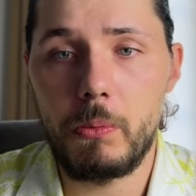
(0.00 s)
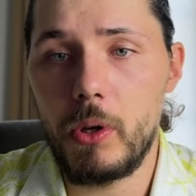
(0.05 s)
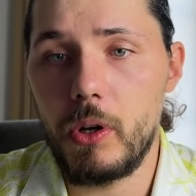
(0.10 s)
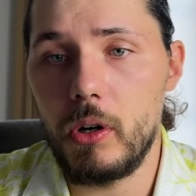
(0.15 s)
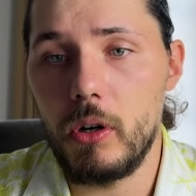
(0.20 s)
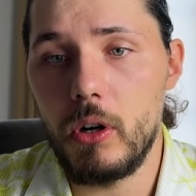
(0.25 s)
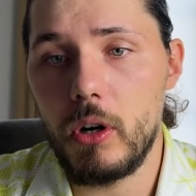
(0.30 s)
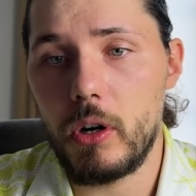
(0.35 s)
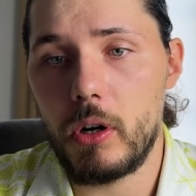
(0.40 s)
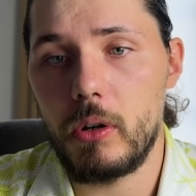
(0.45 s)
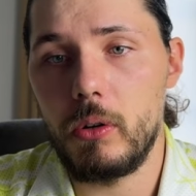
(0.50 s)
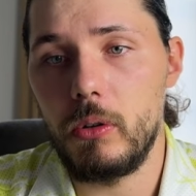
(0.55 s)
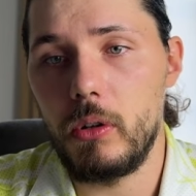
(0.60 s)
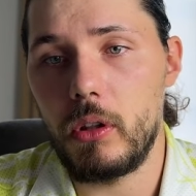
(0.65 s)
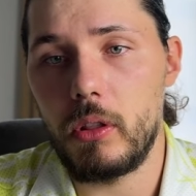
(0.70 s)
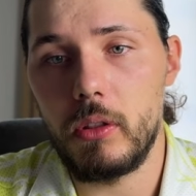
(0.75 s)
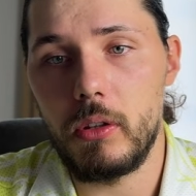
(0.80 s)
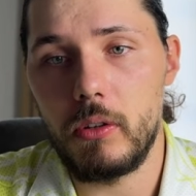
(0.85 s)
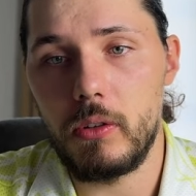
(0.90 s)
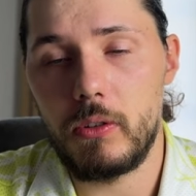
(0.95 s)
we are
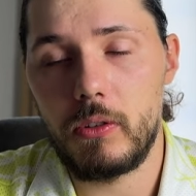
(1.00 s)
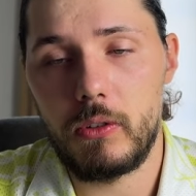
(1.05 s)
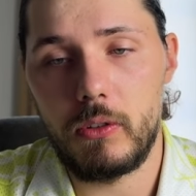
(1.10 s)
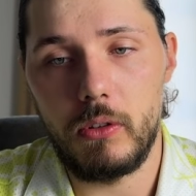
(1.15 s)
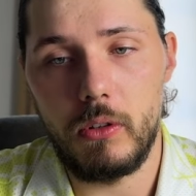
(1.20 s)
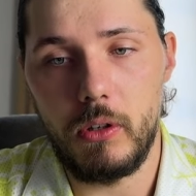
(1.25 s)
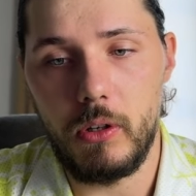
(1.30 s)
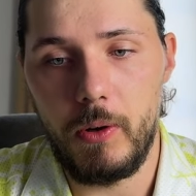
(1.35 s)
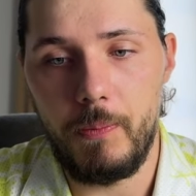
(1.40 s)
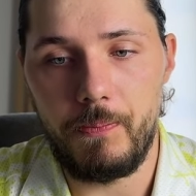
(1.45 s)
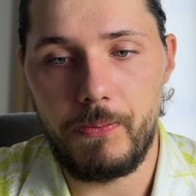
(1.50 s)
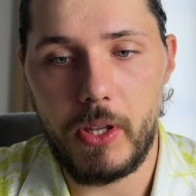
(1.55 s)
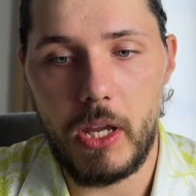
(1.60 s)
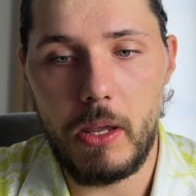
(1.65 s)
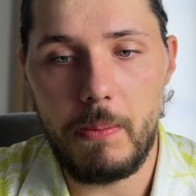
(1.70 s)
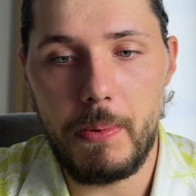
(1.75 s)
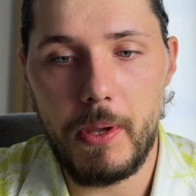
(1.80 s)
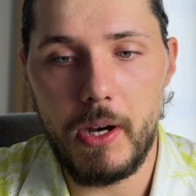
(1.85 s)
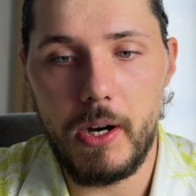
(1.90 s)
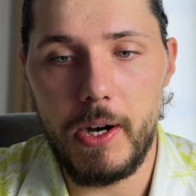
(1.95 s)
calling this
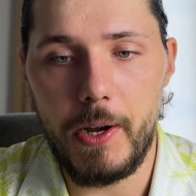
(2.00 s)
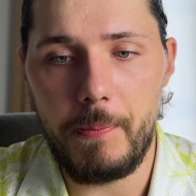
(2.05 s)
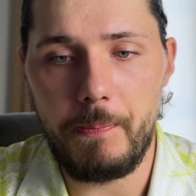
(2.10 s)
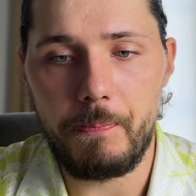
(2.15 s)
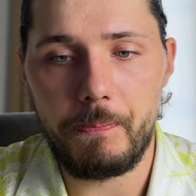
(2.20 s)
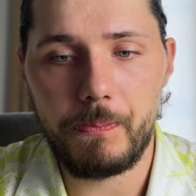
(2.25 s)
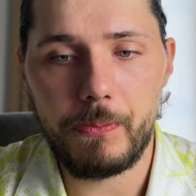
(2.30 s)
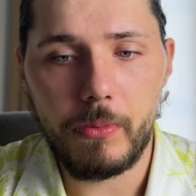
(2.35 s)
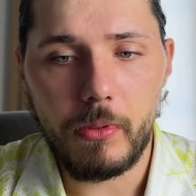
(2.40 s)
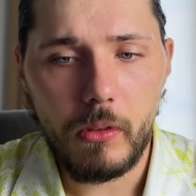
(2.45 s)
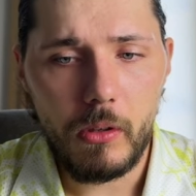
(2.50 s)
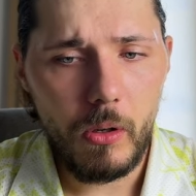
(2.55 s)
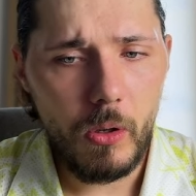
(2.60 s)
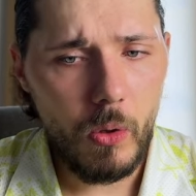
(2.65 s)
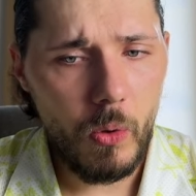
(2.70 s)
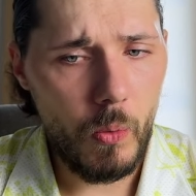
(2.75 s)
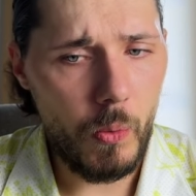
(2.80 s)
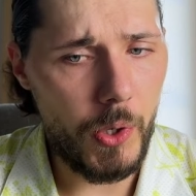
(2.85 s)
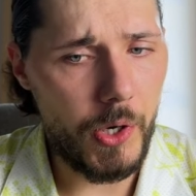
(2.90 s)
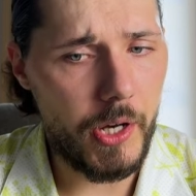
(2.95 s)
API,
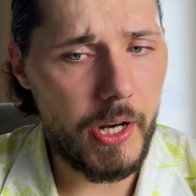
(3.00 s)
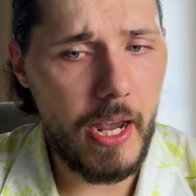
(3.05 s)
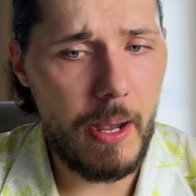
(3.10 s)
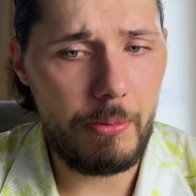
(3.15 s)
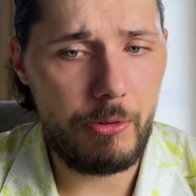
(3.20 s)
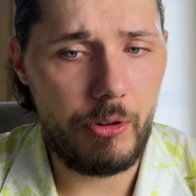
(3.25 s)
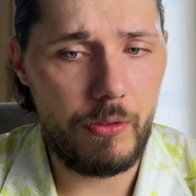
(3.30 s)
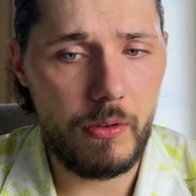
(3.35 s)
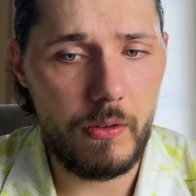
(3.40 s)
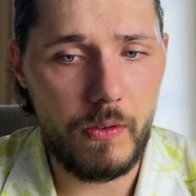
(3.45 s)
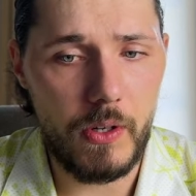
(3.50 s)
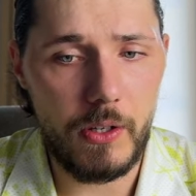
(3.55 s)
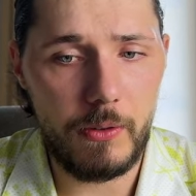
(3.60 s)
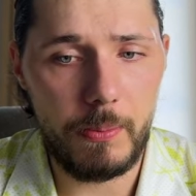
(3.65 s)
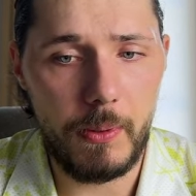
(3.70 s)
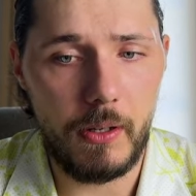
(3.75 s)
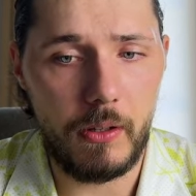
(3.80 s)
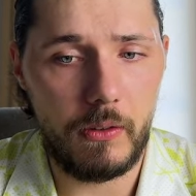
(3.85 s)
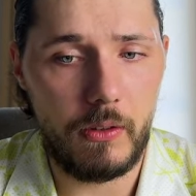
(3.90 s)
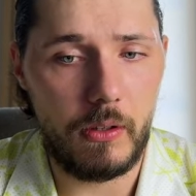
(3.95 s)
we're capturing the
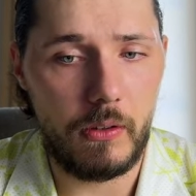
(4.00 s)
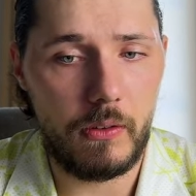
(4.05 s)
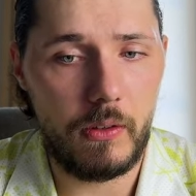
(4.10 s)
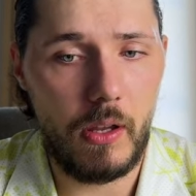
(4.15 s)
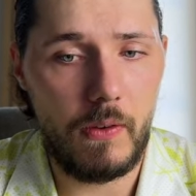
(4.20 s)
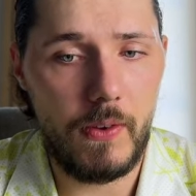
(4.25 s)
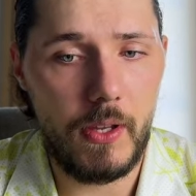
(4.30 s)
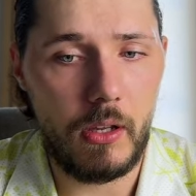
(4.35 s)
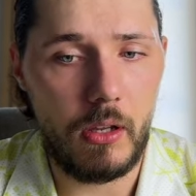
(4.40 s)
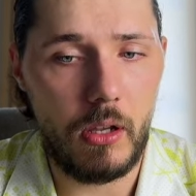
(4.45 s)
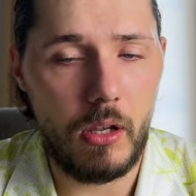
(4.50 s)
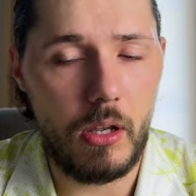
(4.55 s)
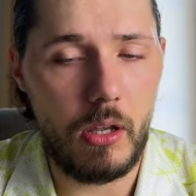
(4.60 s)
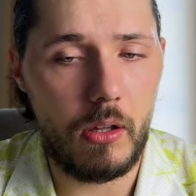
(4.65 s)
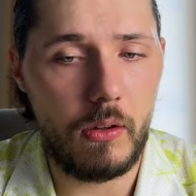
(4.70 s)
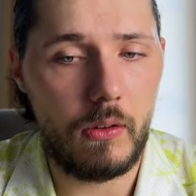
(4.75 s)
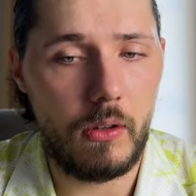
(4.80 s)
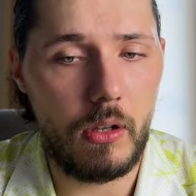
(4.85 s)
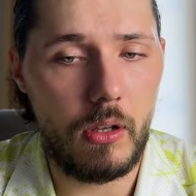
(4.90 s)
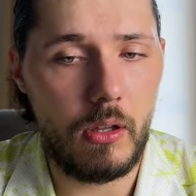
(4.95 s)
response and saving
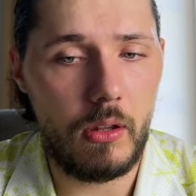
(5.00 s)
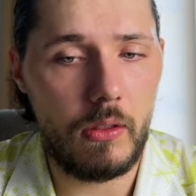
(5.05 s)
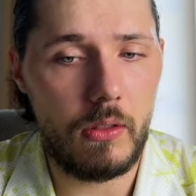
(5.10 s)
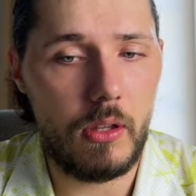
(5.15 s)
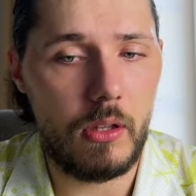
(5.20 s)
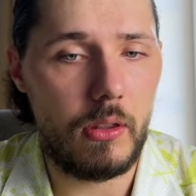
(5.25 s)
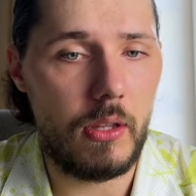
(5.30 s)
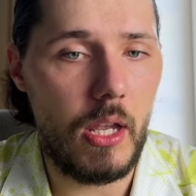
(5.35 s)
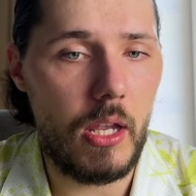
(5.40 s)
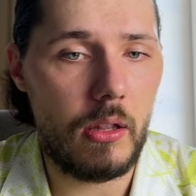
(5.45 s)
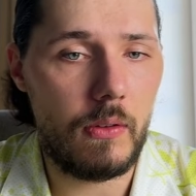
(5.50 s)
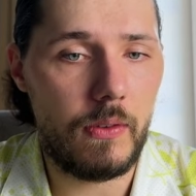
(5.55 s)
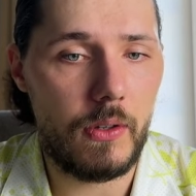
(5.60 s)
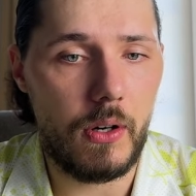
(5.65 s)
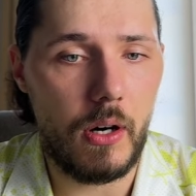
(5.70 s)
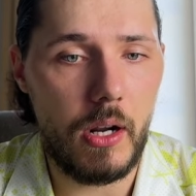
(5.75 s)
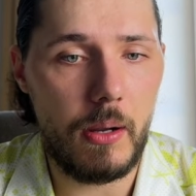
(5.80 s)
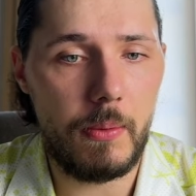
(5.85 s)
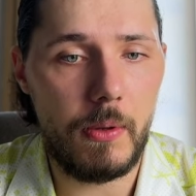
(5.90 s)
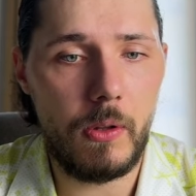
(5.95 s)
it in the date
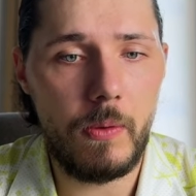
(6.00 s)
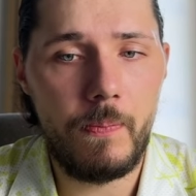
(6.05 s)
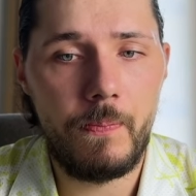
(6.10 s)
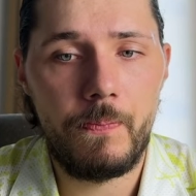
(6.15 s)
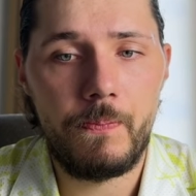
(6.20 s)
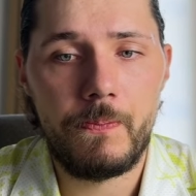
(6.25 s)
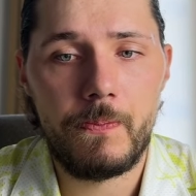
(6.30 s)
variable.